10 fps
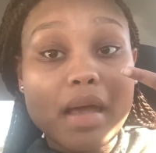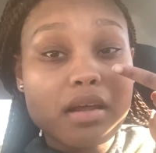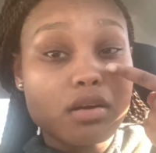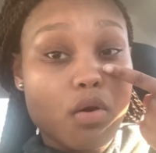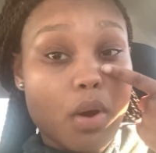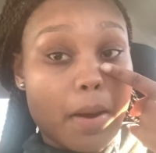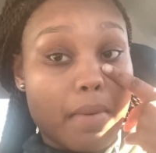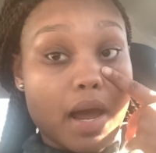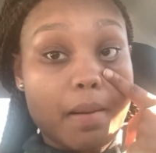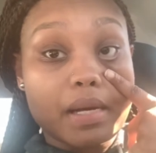I don't know why
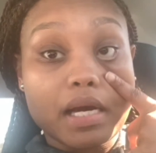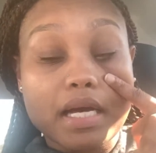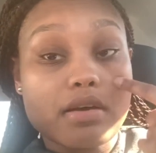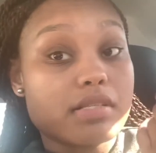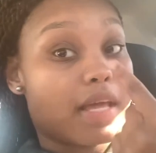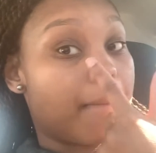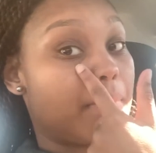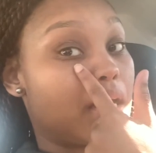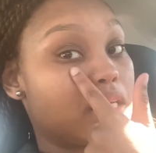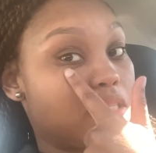I always have
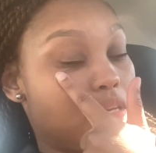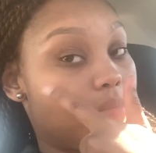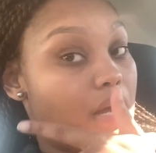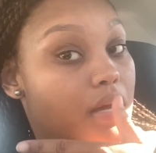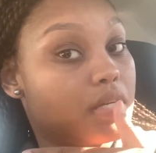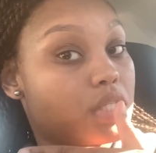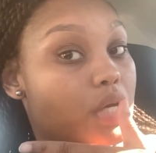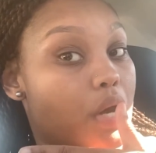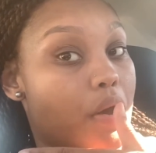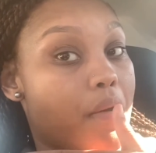bags under my eyes,
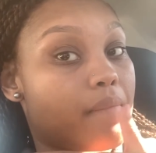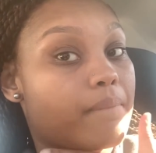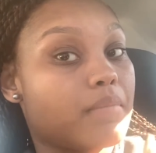y'all.